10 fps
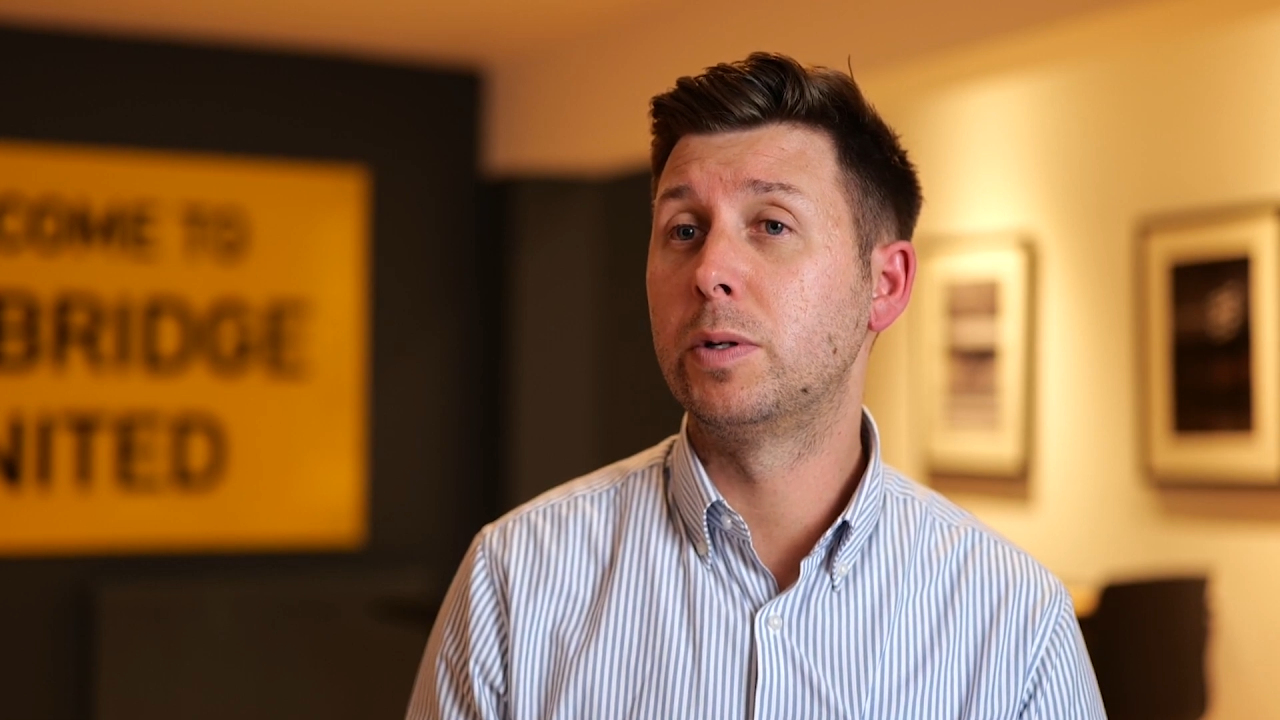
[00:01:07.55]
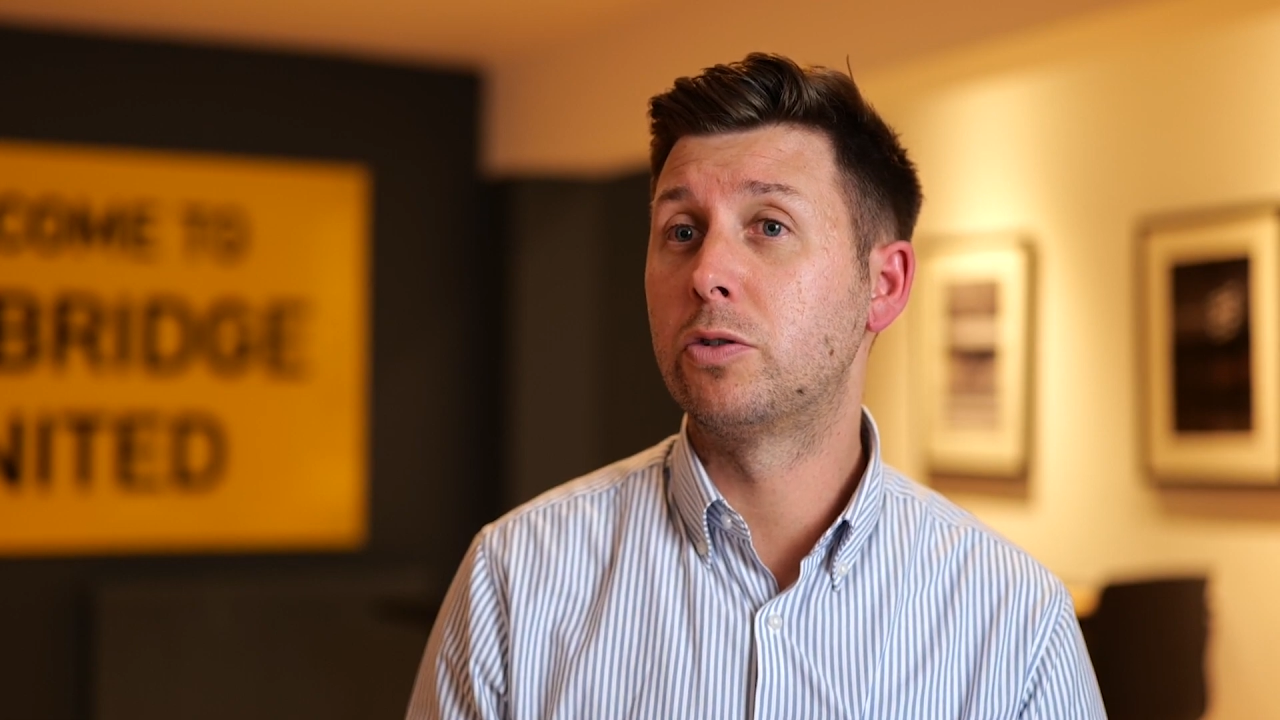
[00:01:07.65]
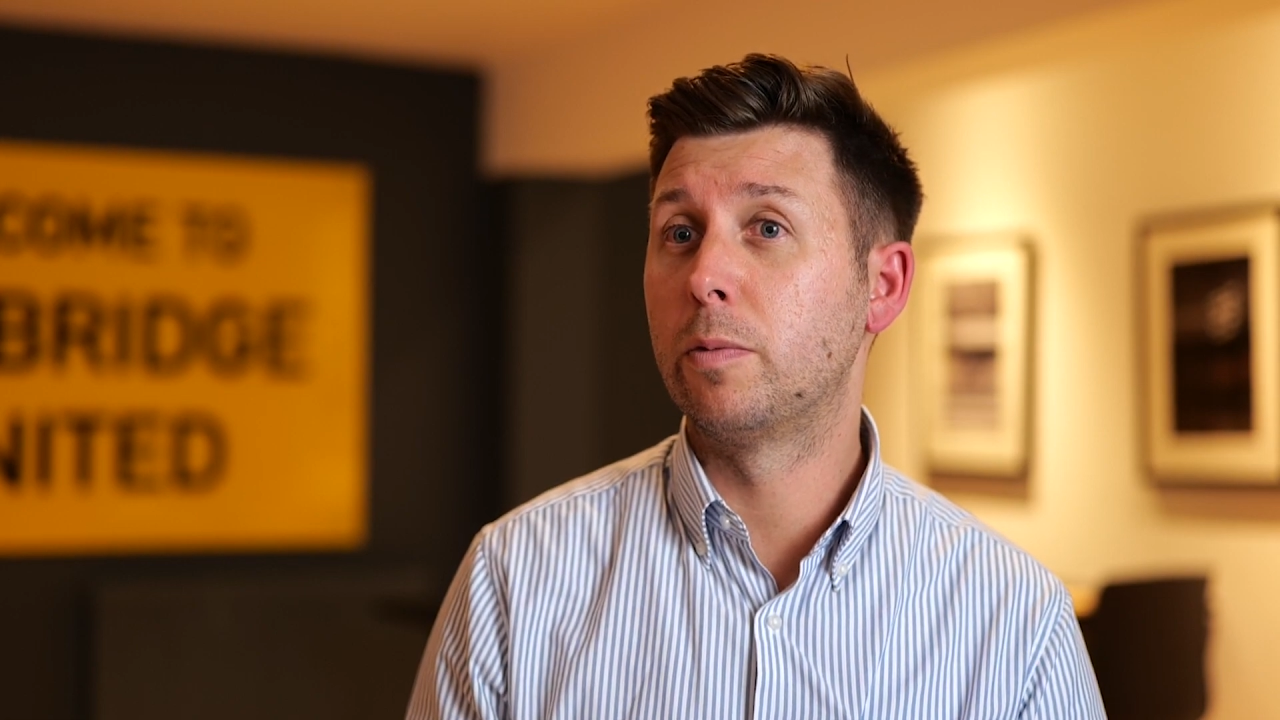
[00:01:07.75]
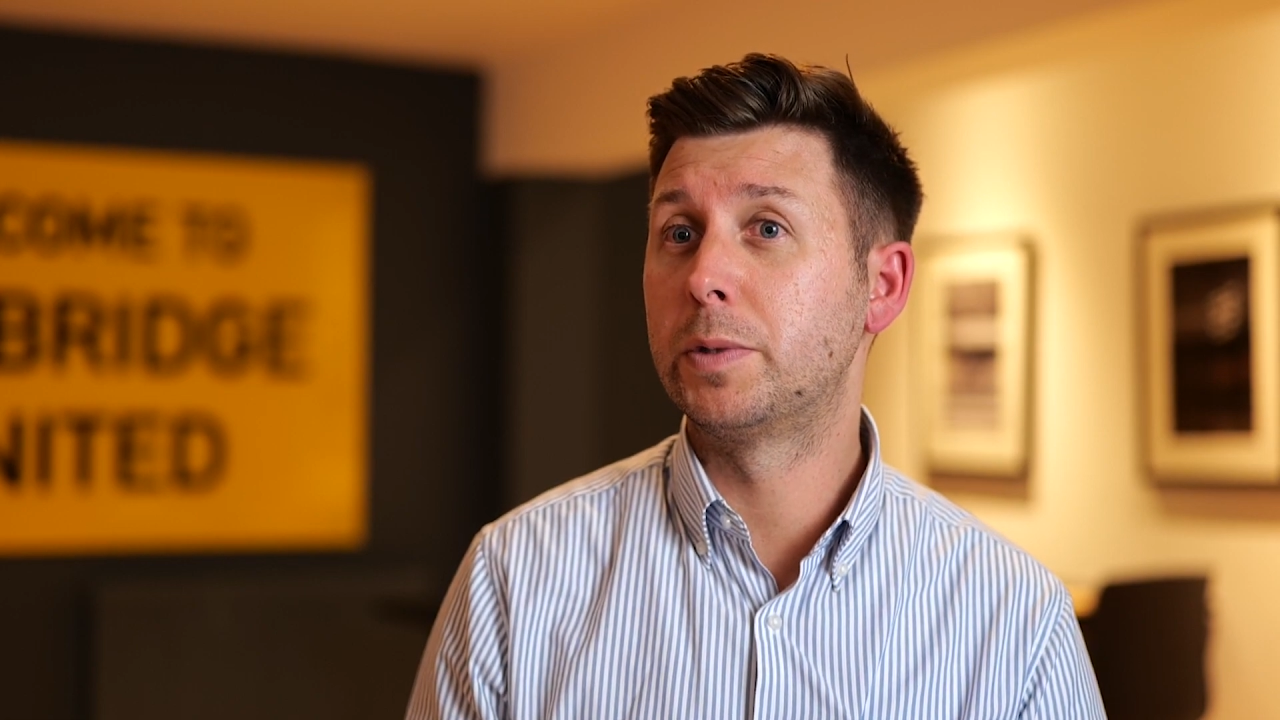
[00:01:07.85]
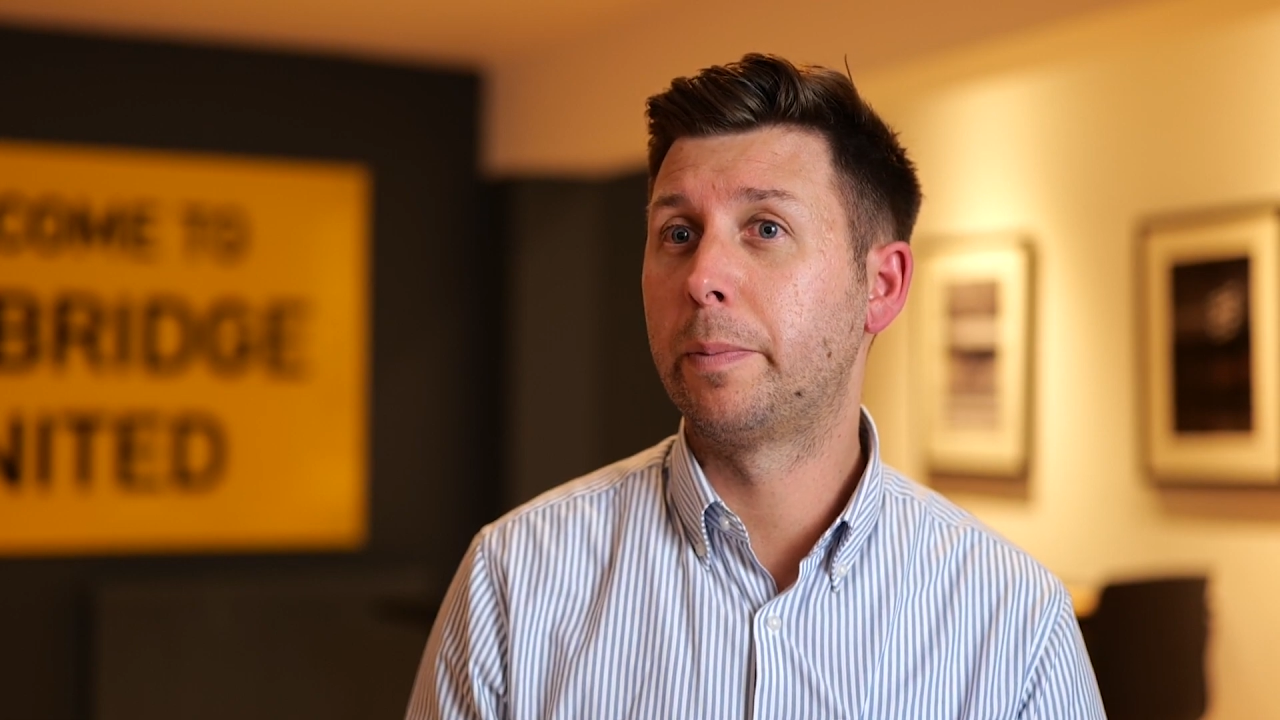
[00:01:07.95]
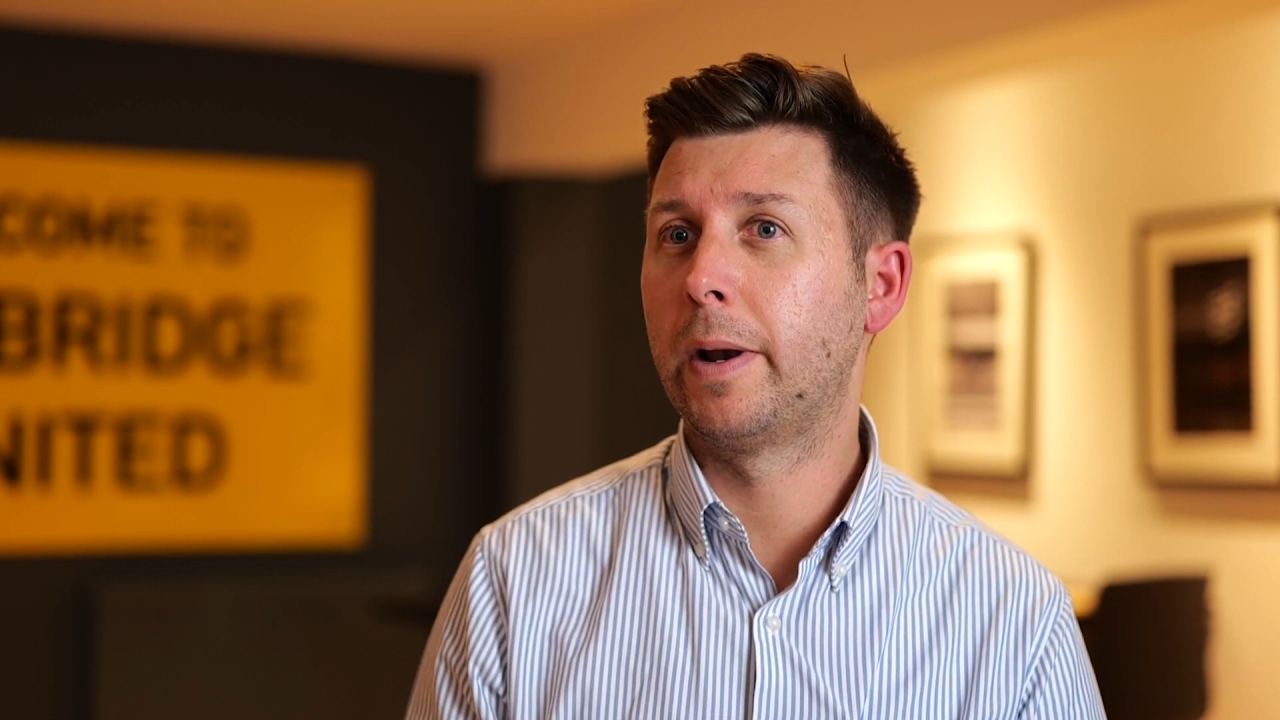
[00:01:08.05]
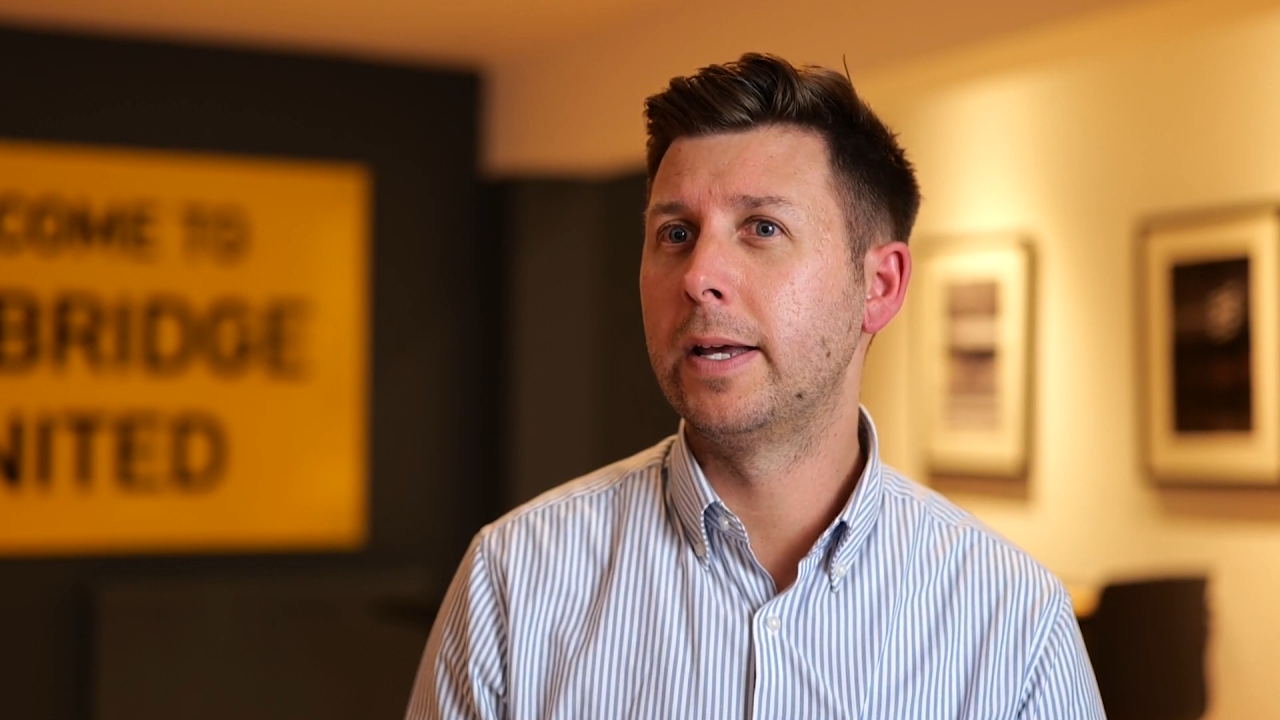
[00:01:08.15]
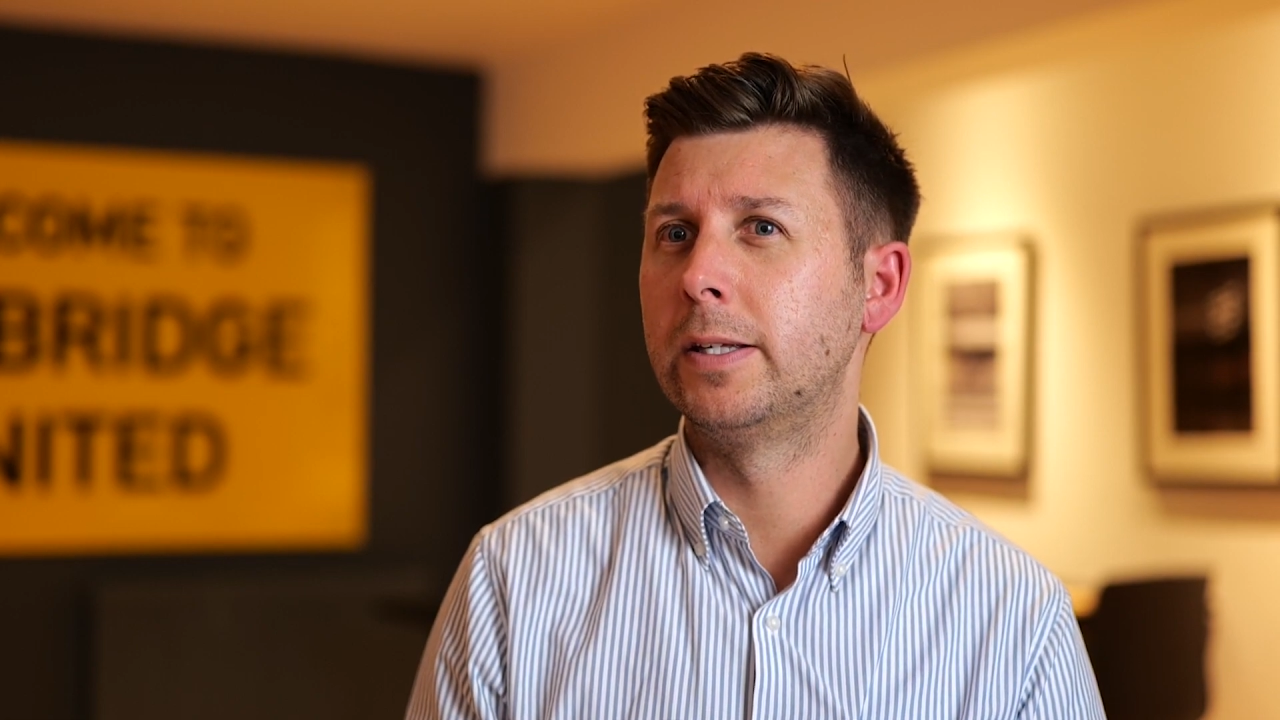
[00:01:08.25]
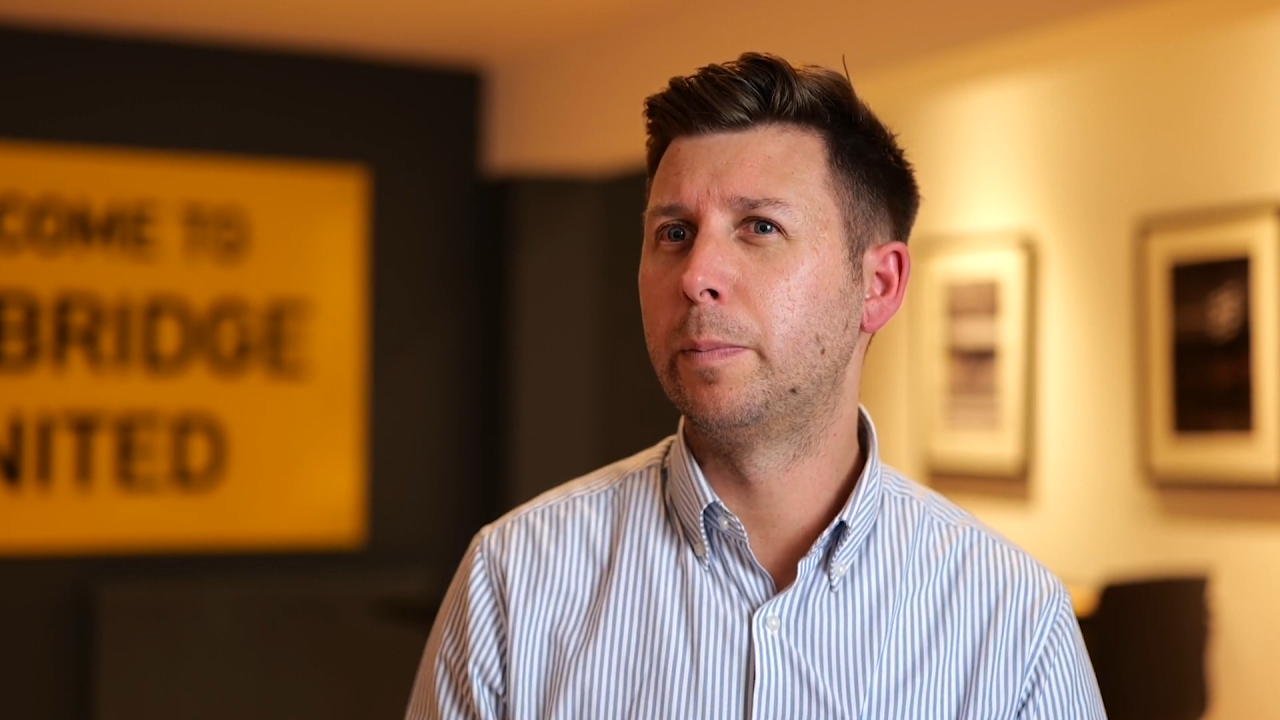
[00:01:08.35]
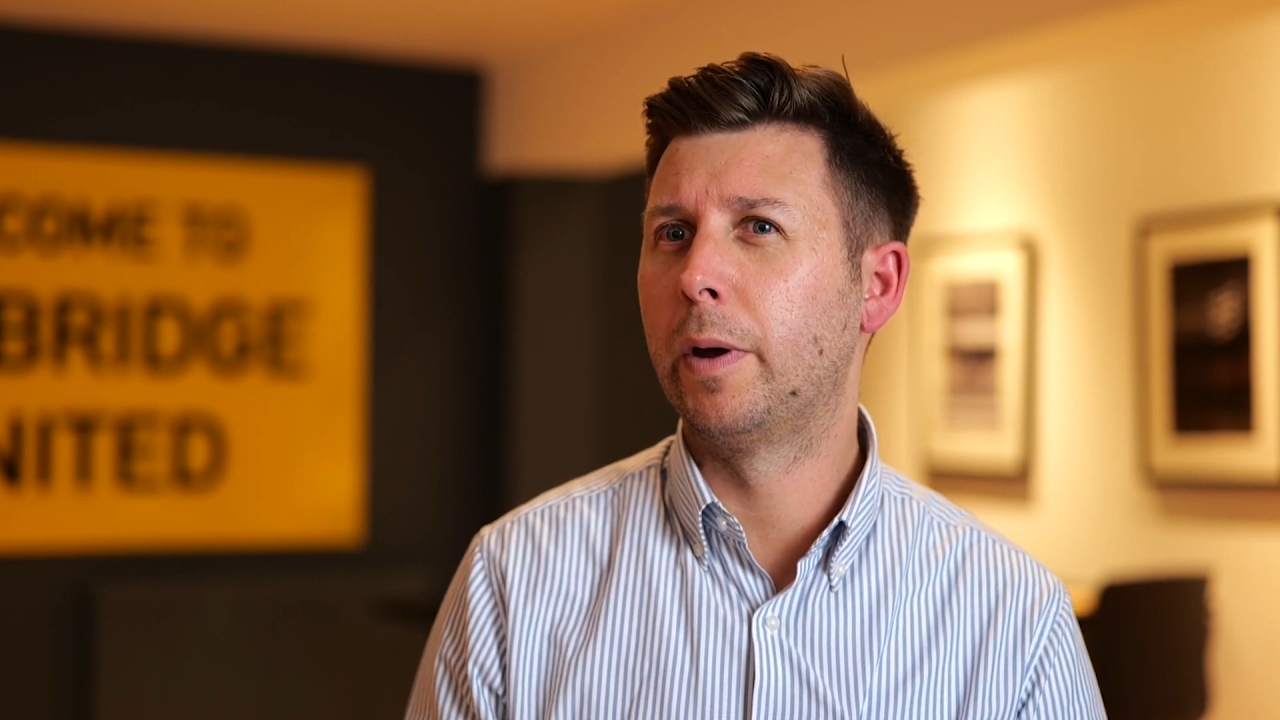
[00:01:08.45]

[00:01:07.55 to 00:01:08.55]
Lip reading: we dropped a place,